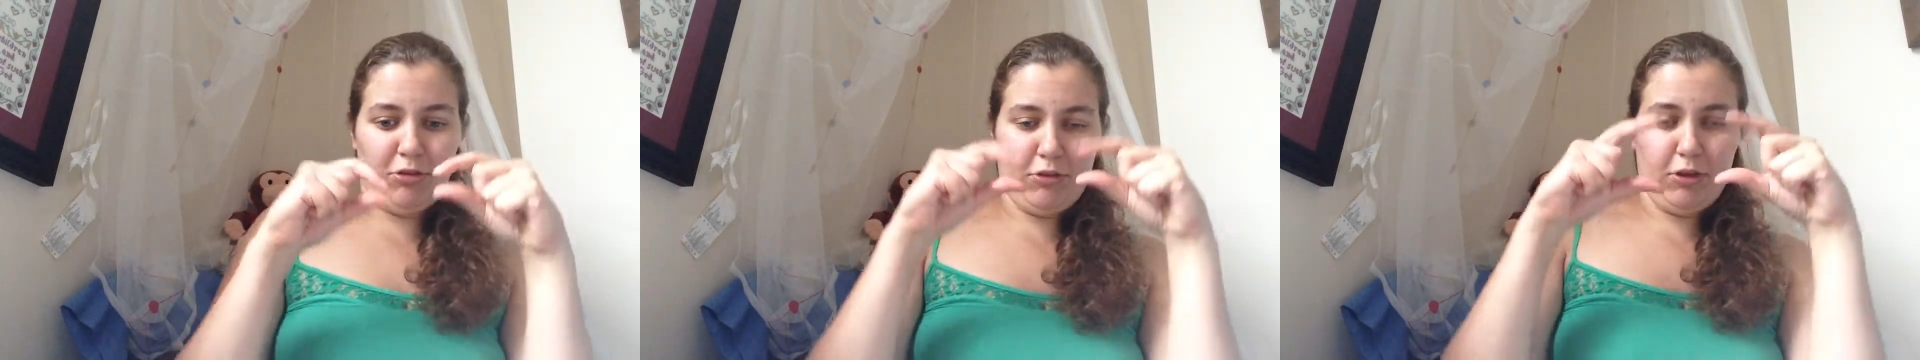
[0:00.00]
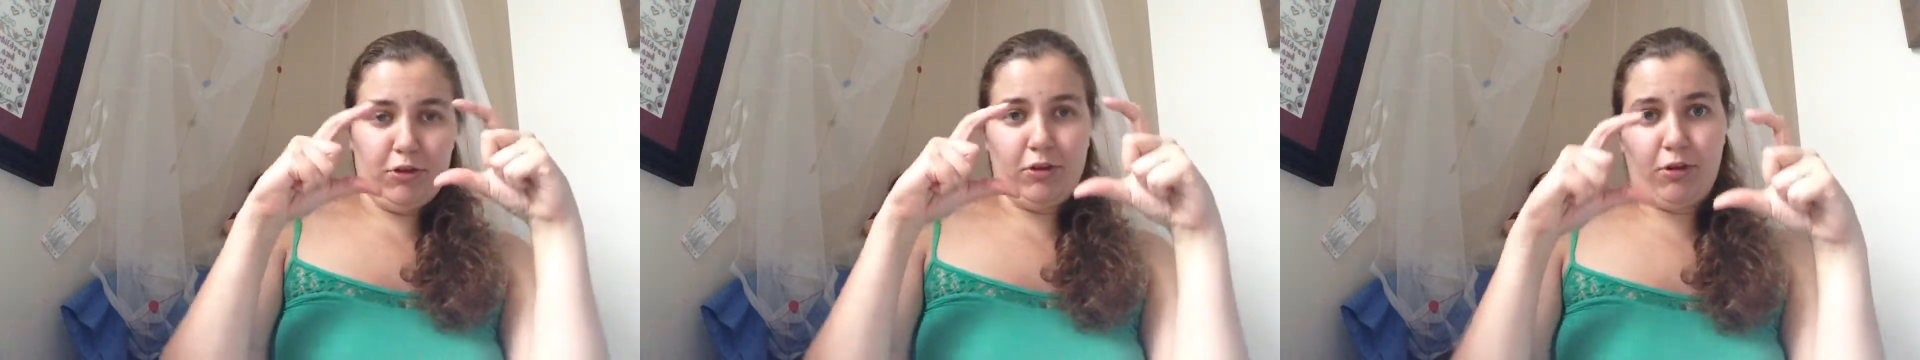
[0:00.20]

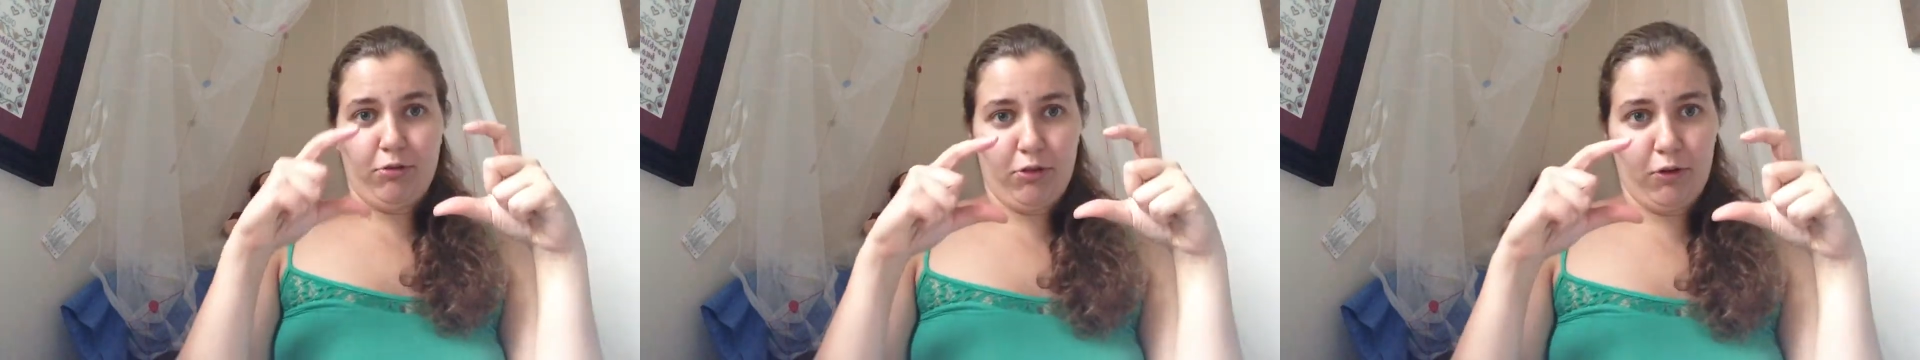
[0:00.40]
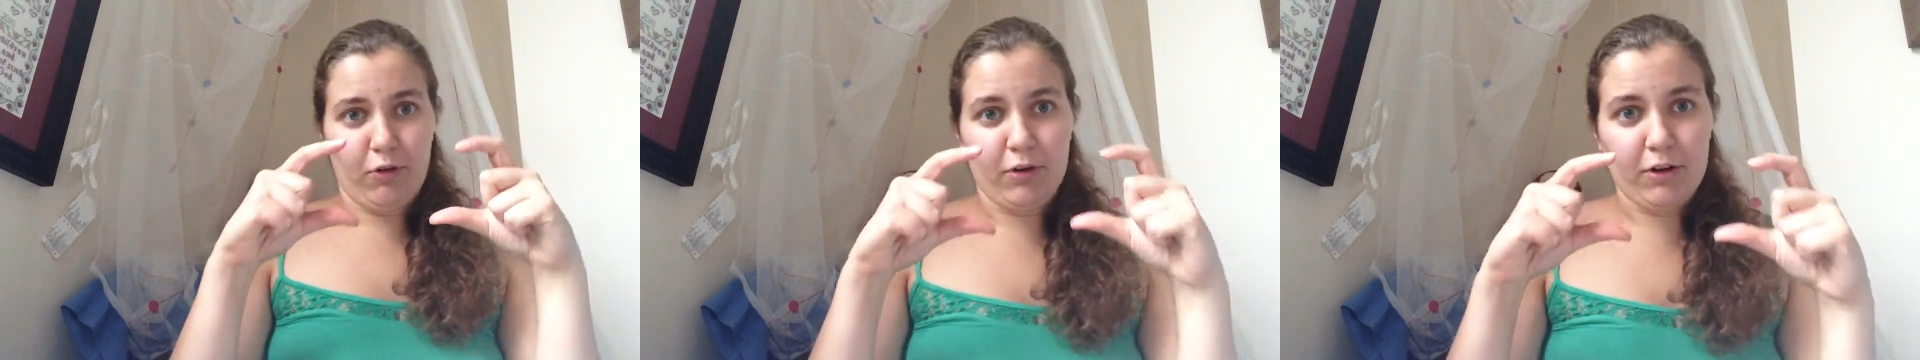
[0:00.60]
you know,
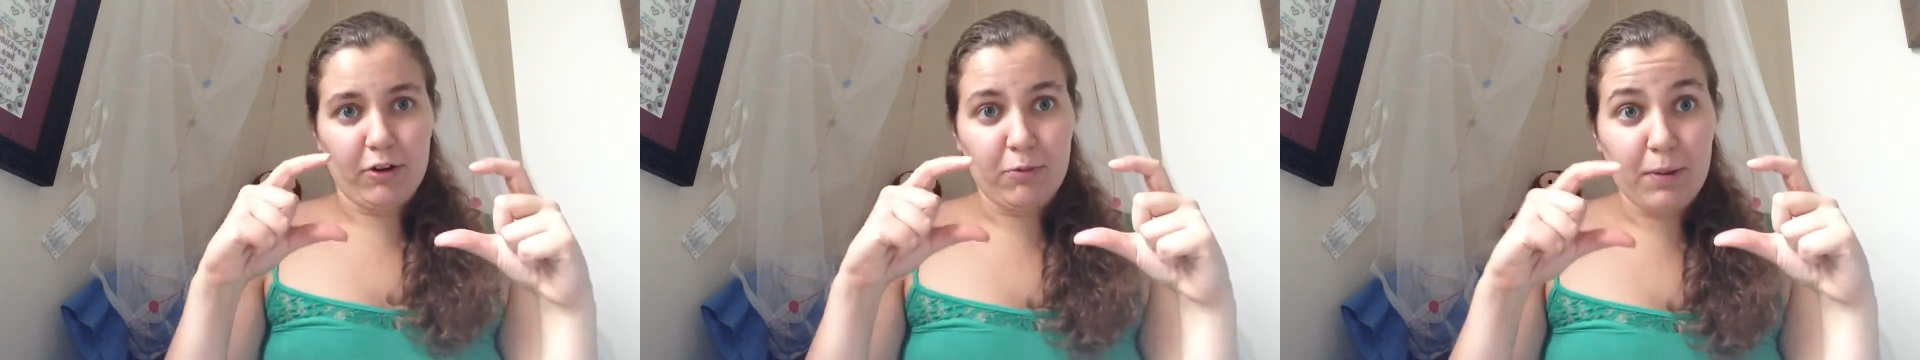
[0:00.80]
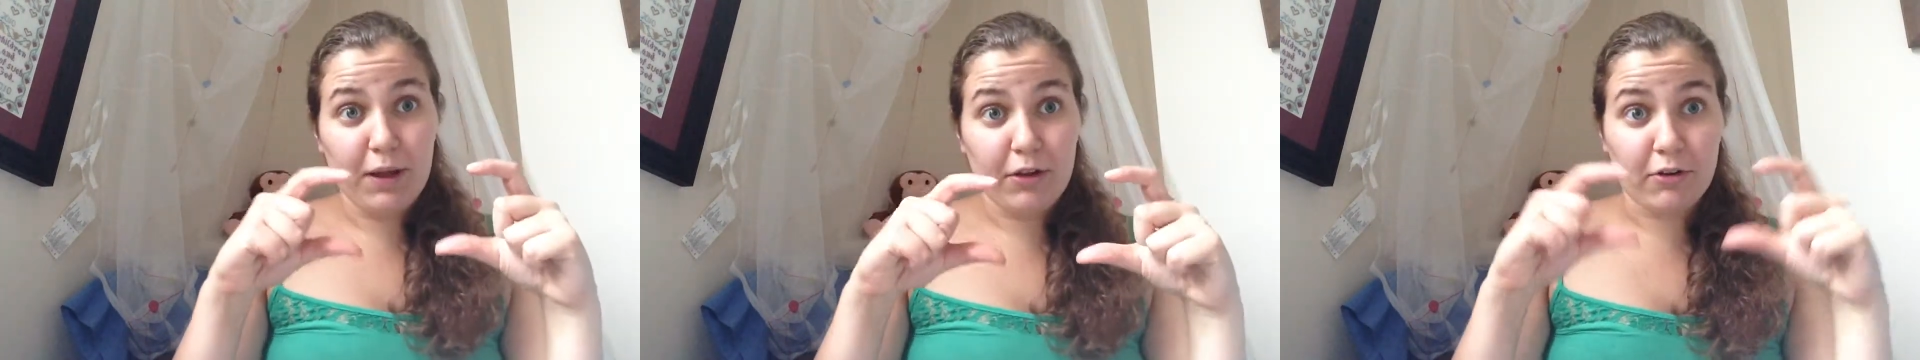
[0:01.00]
the longer
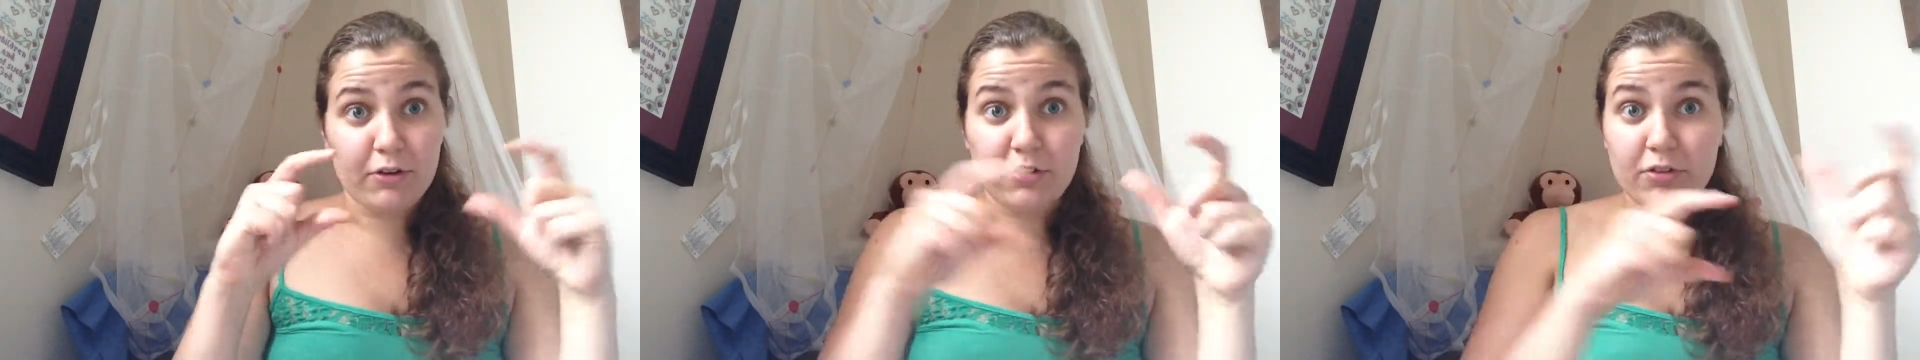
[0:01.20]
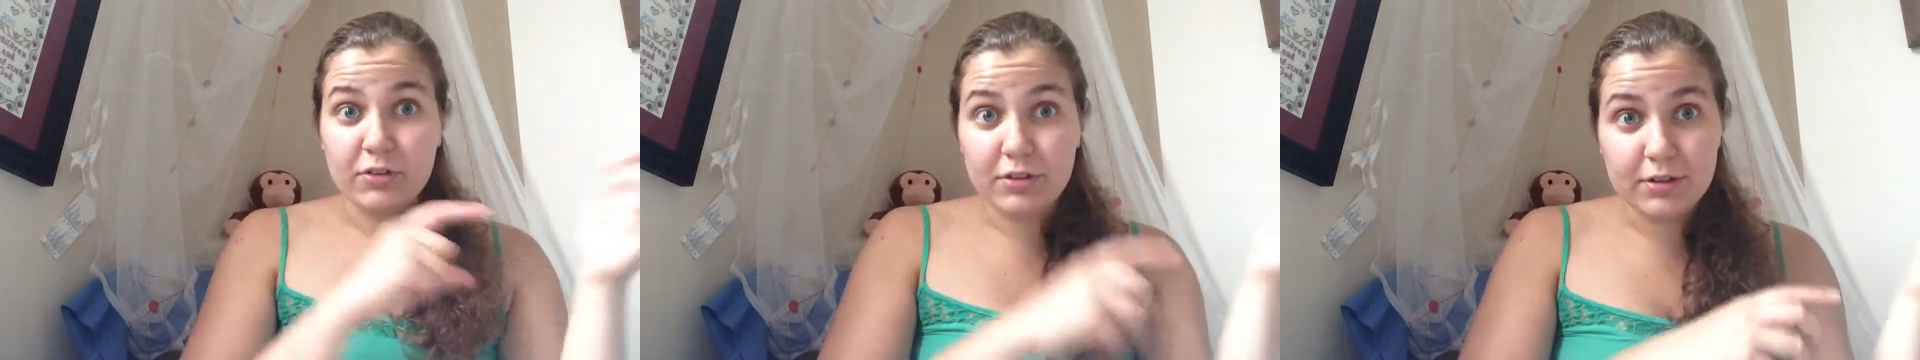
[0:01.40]
the
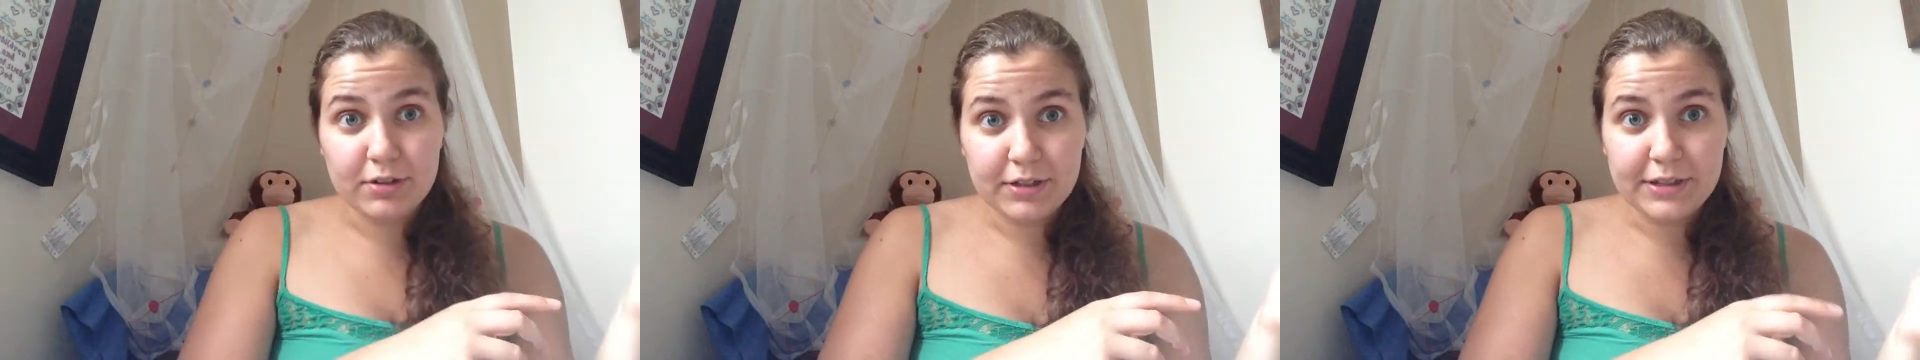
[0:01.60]
pillars,